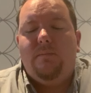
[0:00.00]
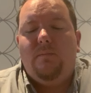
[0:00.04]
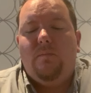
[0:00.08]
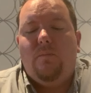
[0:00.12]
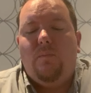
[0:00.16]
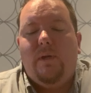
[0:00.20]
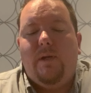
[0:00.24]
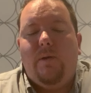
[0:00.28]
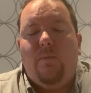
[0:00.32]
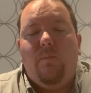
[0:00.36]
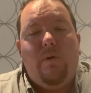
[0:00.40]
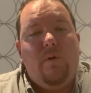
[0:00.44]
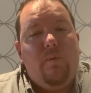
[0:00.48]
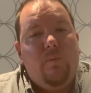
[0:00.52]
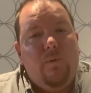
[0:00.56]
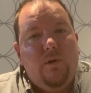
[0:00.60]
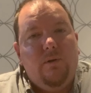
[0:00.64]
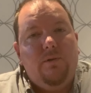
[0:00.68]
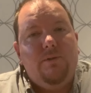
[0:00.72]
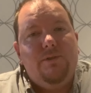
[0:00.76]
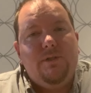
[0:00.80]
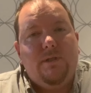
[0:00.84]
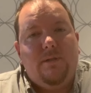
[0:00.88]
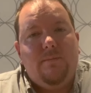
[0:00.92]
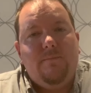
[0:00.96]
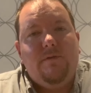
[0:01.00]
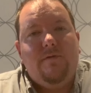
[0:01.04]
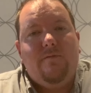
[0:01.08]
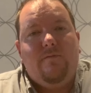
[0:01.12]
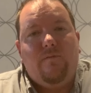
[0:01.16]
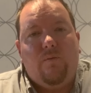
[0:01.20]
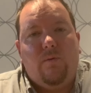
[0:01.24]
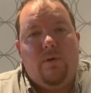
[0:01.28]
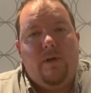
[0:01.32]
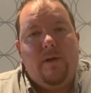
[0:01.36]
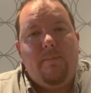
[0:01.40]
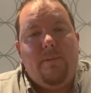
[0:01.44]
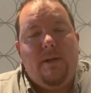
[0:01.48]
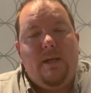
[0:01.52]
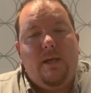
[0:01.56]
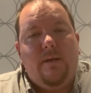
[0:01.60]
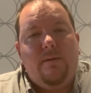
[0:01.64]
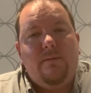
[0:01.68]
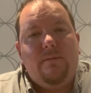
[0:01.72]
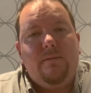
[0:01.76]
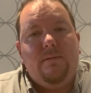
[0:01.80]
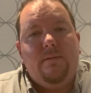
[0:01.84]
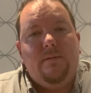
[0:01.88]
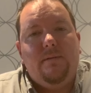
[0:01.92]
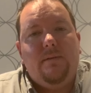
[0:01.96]
we will jump to 40
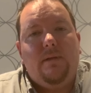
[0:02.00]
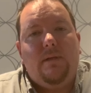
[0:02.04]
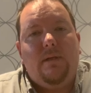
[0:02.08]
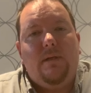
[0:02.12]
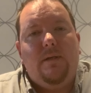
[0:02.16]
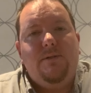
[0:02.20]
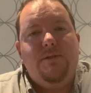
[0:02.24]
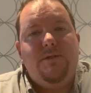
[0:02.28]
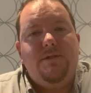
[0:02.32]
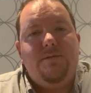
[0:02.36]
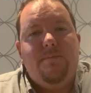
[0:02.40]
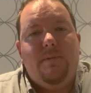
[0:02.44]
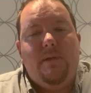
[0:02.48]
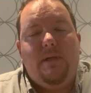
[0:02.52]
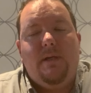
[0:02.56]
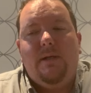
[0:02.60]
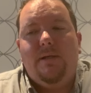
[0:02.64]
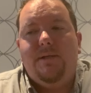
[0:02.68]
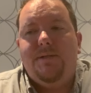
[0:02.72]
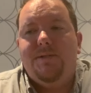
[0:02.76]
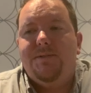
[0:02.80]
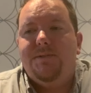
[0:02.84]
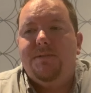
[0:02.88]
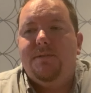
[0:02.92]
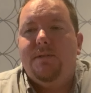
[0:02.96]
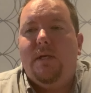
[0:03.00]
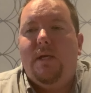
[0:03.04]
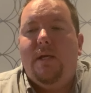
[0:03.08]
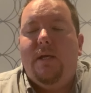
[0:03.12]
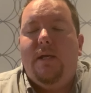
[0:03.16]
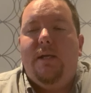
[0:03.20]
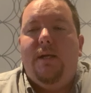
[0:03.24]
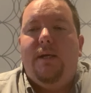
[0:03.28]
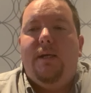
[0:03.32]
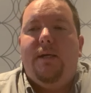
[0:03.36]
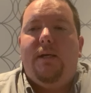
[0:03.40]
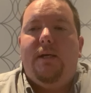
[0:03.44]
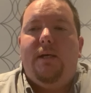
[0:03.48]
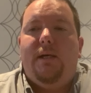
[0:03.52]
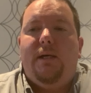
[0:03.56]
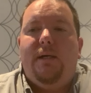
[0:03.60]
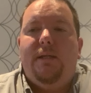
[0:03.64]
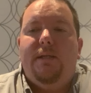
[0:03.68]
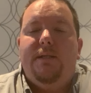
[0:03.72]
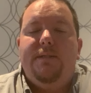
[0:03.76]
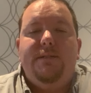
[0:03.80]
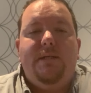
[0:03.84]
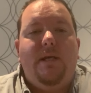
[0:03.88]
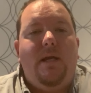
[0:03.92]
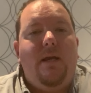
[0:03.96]
pound just because
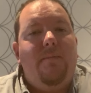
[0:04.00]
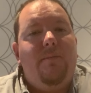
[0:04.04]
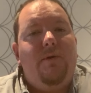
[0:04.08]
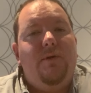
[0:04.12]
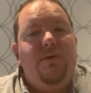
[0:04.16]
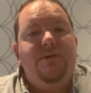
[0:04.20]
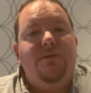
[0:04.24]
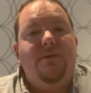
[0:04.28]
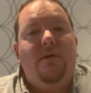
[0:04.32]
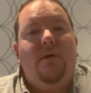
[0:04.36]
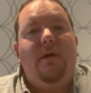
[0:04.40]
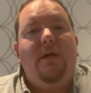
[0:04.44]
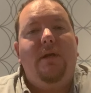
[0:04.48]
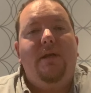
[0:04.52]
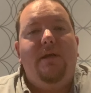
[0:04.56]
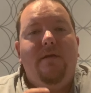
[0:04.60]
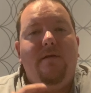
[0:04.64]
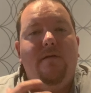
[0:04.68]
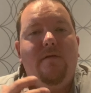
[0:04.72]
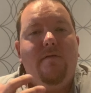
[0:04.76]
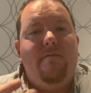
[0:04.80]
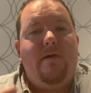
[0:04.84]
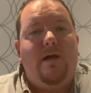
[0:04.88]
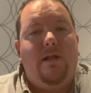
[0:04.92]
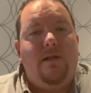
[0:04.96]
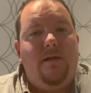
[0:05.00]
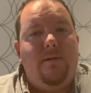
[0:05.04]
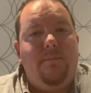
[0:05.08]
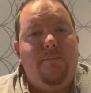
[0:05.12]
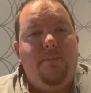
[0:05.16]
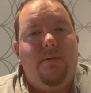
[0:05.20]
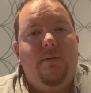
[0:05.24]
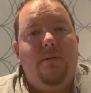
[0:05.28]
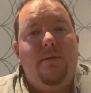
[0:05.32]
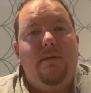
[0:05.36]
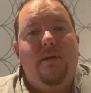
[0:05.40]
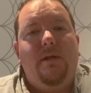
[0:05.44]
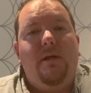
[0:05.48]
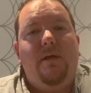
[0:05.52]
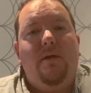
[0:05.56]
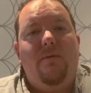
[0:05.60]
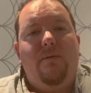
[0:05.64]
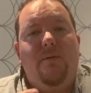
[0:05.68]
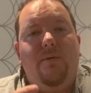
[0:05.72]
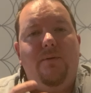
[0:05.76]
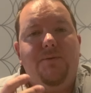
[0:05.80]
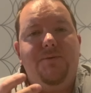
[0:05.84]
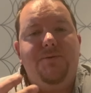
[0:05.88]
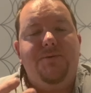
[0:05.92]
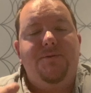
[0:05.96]
the salmon are starting to develop,
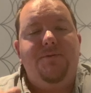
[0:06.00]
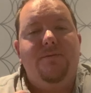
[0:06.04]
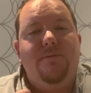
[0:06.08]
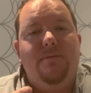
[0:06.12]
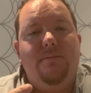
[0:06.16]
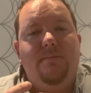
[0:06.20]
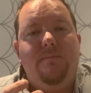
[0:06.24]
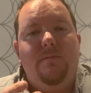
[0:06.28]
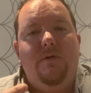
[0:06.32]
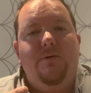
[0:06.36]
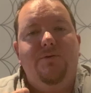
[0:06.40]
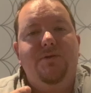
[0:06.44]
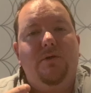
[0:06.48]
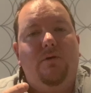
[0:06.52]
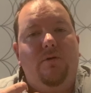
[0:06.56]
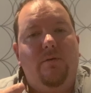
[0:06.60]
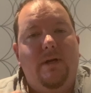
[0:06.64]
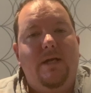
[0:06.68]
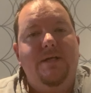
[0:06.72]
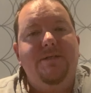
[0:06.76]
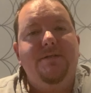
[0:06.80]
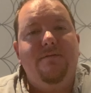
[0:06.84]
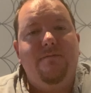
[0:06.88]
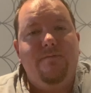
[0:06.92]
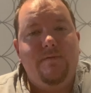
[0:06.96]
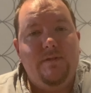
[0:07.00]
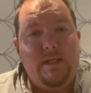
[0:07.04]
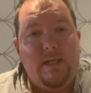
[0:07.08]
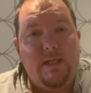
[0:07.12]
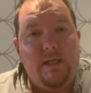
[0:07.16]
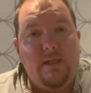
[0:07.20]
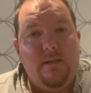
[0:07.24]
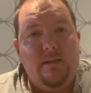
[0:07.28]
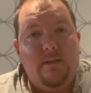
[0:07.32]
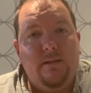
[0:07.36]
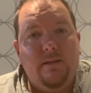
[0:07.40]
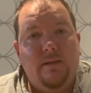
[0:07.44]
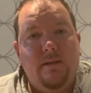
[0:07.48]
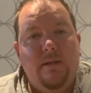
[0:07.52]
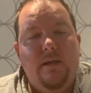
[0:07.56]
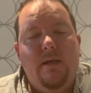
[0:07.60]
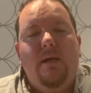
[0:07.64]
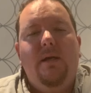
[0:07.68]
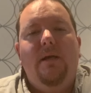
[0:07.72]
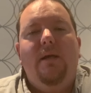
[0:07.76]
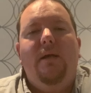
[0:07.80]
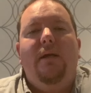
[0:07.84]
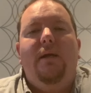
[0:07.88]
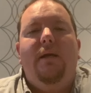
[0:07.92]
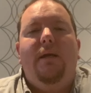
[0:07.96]
those aggressive teeth,
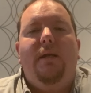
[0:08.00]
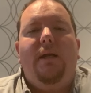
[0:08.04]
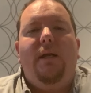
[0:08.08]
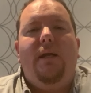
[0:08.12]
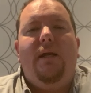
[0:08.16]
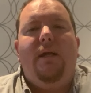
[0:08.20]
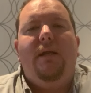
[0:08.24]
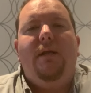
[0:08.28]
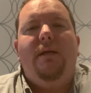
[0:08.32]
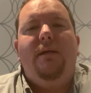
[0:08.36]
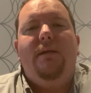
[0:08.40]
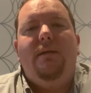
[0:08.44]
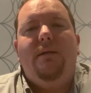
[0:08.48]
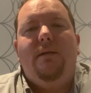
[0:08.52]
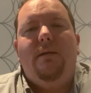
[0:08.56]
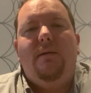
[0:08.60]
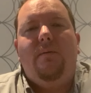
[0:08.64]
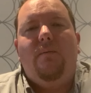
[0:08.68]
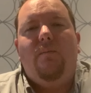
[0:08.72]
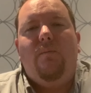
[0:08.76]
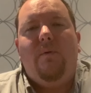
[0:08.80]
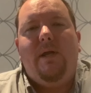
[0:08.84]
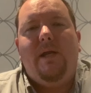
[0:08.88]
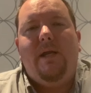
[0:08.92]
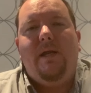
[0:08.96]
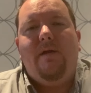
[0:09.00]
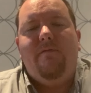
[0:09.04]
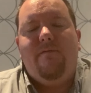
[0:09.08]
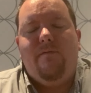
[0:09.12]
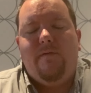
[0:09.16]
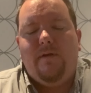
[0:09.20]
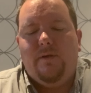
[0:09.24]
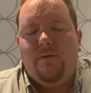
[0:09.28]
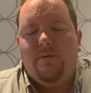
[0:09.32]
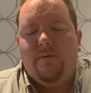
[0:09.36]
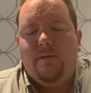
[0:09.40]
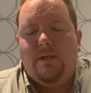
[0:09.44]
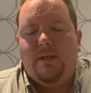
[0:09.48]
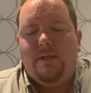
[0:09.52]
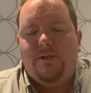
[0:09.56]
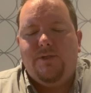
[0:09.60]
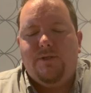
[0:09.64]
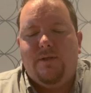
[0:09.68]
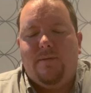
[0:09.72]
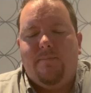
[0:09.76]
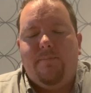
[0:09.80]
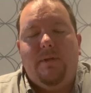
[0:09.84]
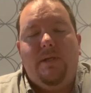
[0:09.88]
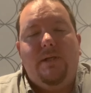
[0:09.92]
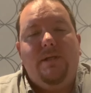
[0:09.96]
and we feel that
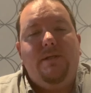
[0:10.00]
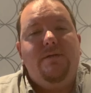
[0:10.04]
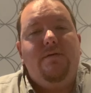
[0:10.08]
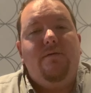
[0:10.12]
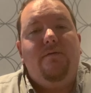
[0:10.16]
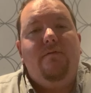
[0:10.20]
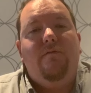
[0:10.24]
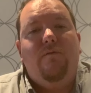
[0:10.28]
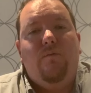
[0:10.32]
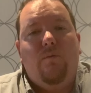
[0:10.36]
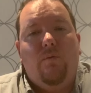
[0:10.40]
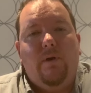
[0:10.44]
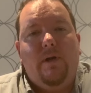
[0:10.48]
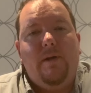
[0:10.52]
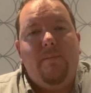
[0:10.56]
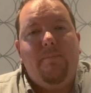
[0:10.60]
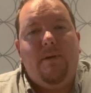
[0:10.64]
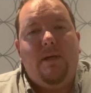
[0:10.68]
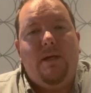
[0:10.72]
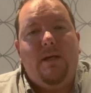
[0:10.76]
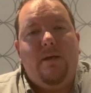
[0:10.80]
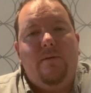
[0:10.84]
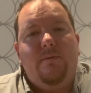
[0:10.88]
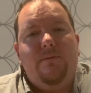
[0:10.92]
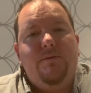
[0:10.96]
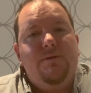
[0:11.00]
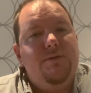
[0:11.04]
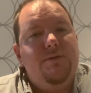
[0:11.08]
jumping to 40 pound